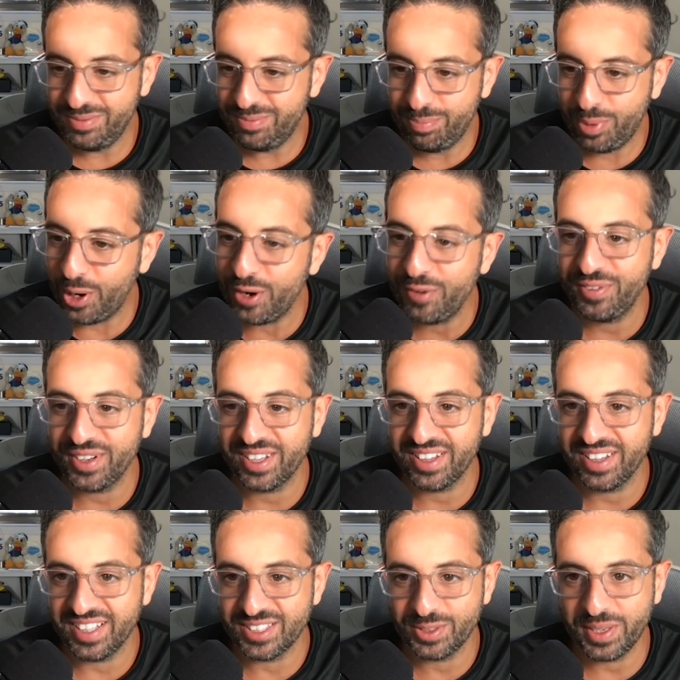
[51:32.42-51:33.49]

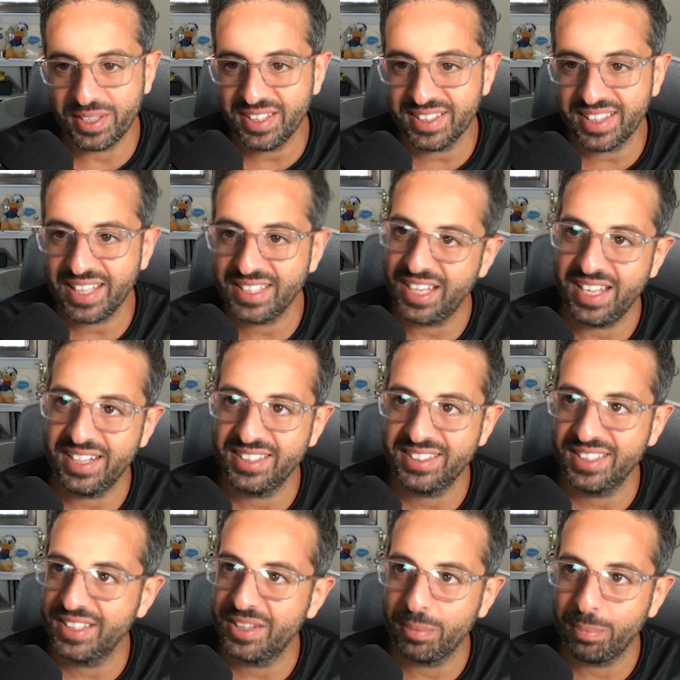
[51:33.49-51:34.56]
perfectly. So I think that's
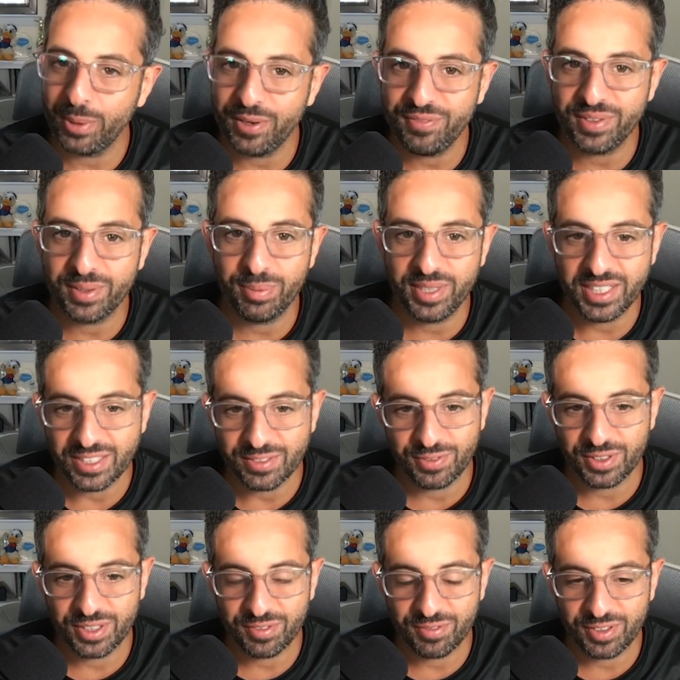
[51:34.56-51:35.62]
honestly the perfect place
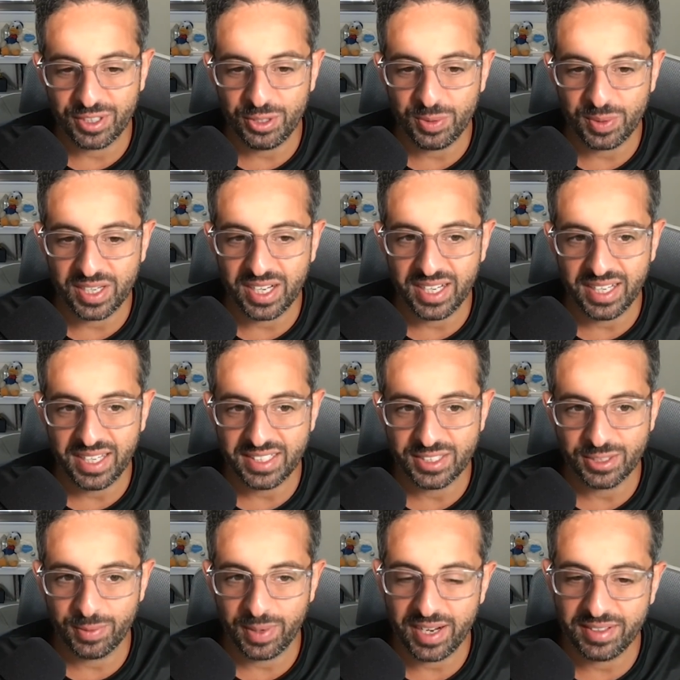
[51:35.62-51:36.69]
for you and I to
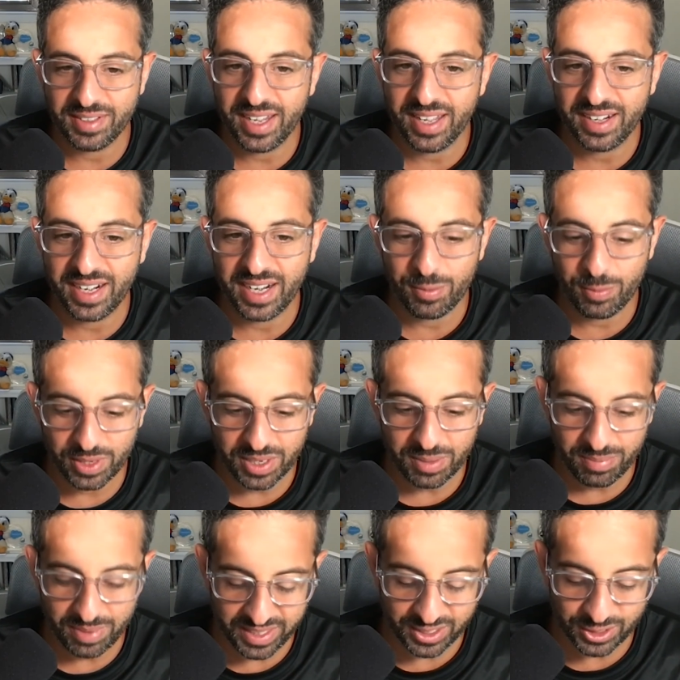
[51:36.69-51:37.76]
round out. And I want to
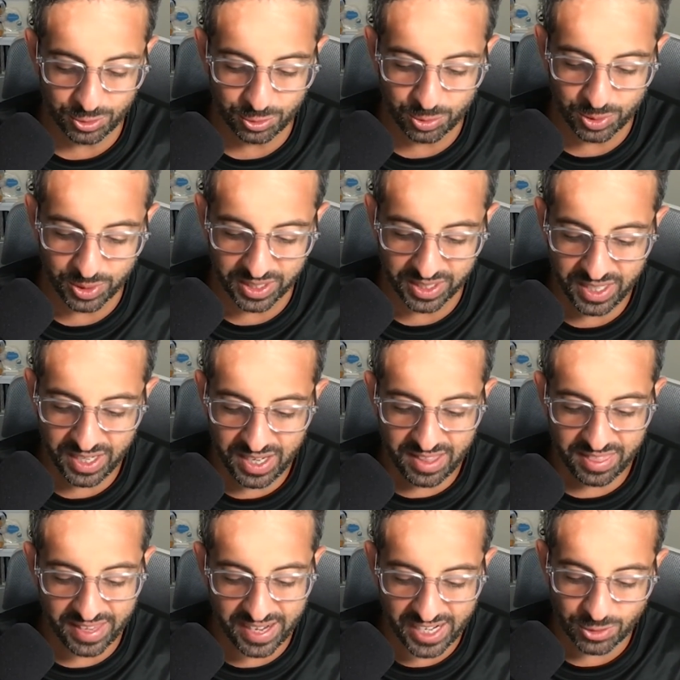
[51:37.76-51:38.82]
make sure
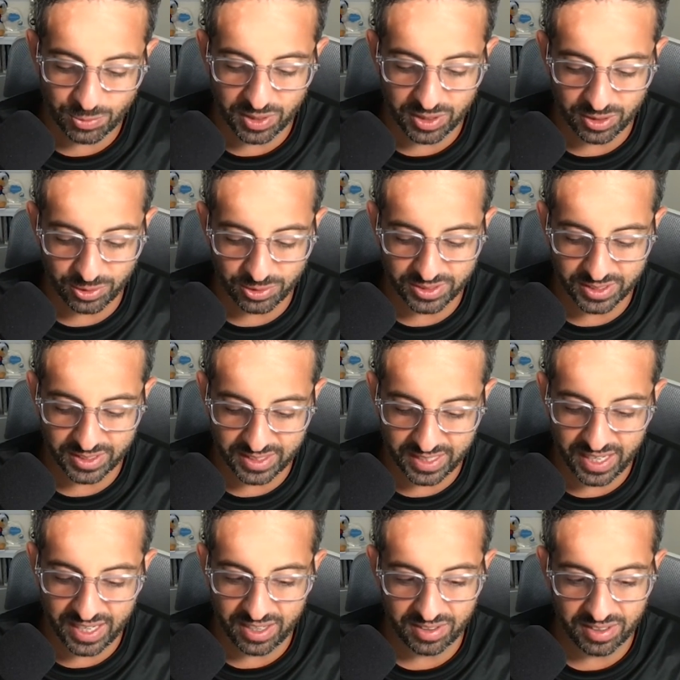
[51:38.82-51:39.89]
that as we close this
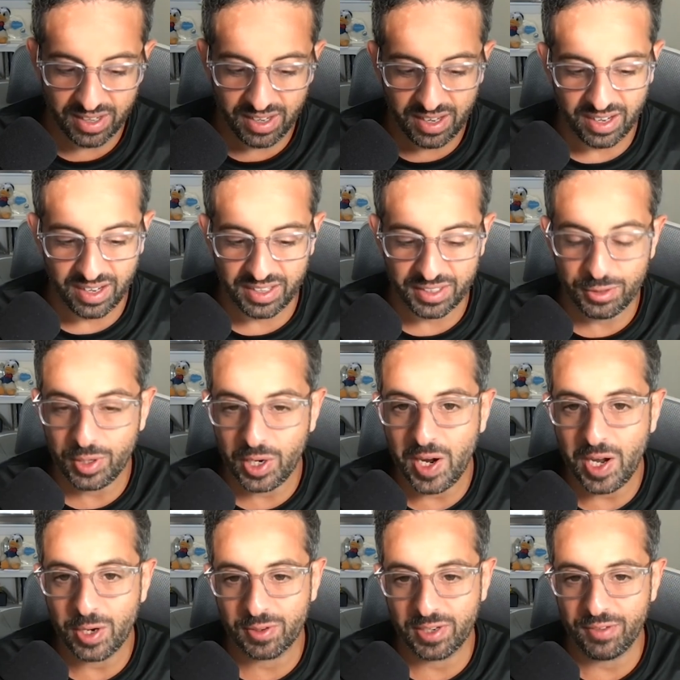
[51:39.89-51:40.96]
out, you know
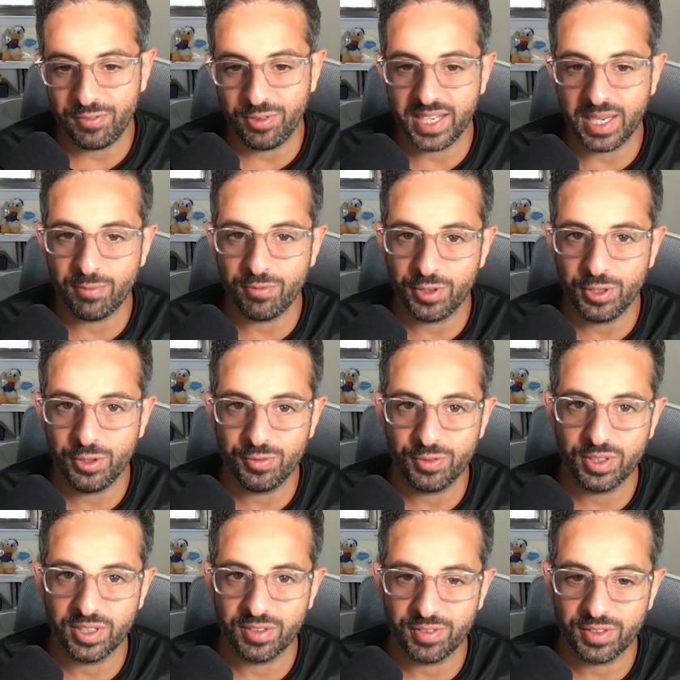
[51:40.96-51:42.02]
how grateful I am for you
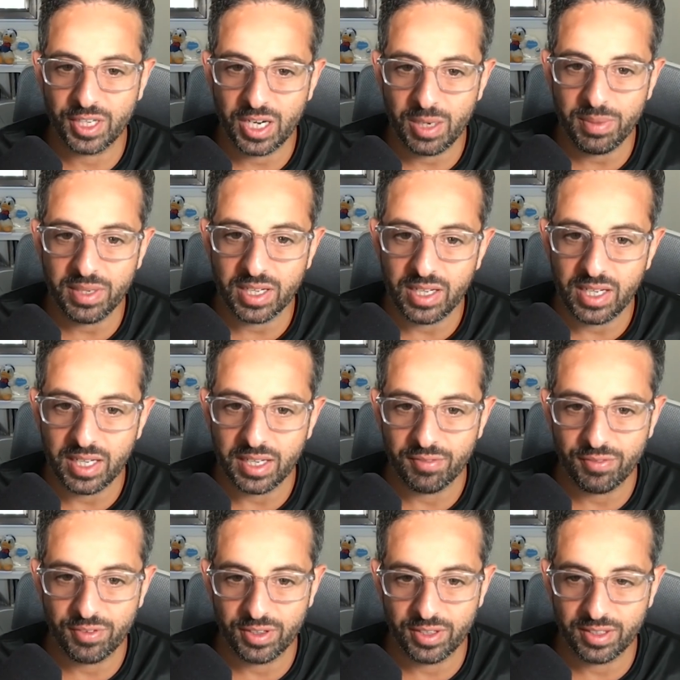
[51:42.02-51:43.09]
for coming on,
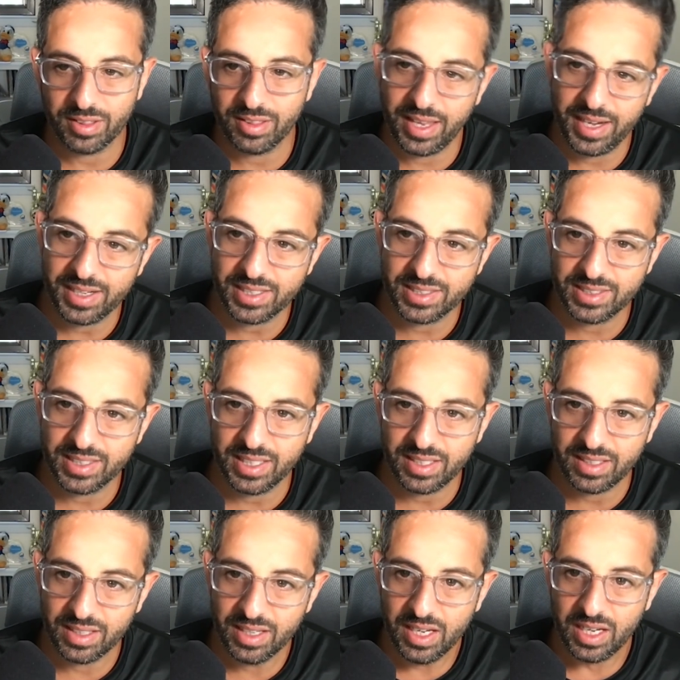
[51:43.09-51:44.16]
for letting us
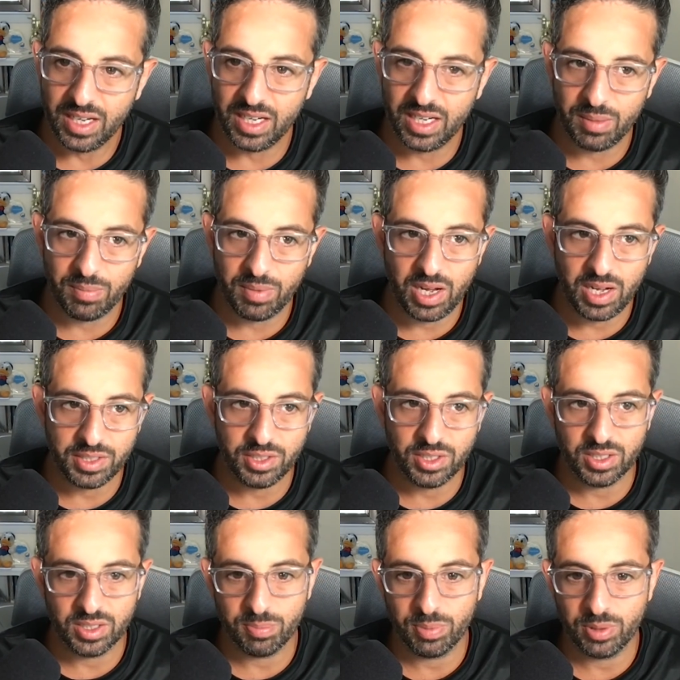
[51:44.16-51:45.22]
in on
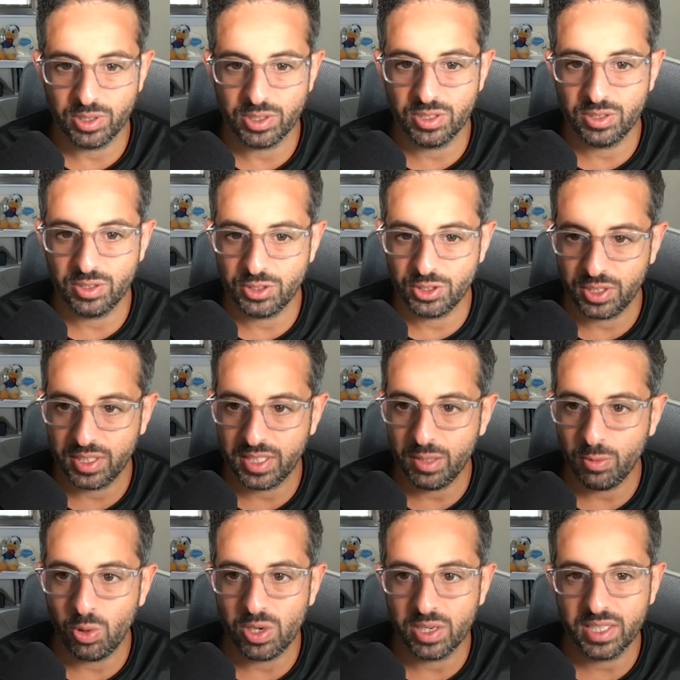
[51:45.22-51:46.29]
your personal journey,
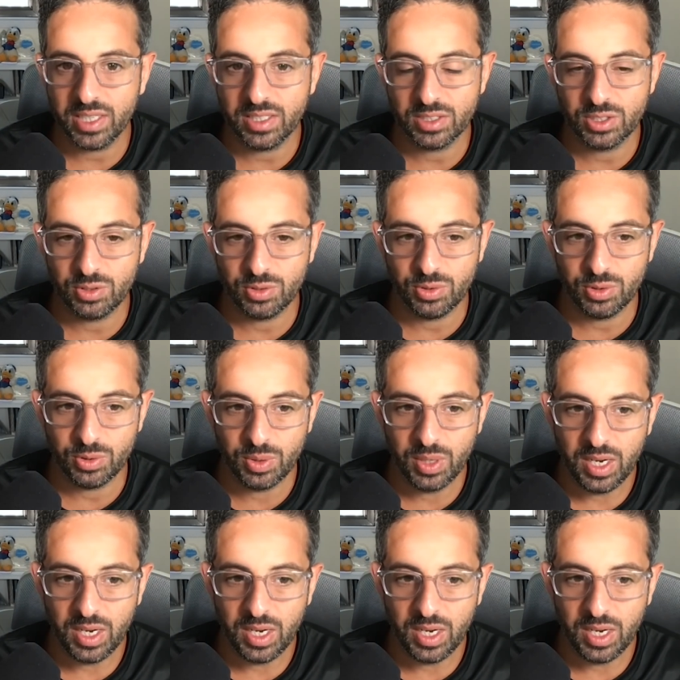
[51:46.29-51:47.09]
walking us through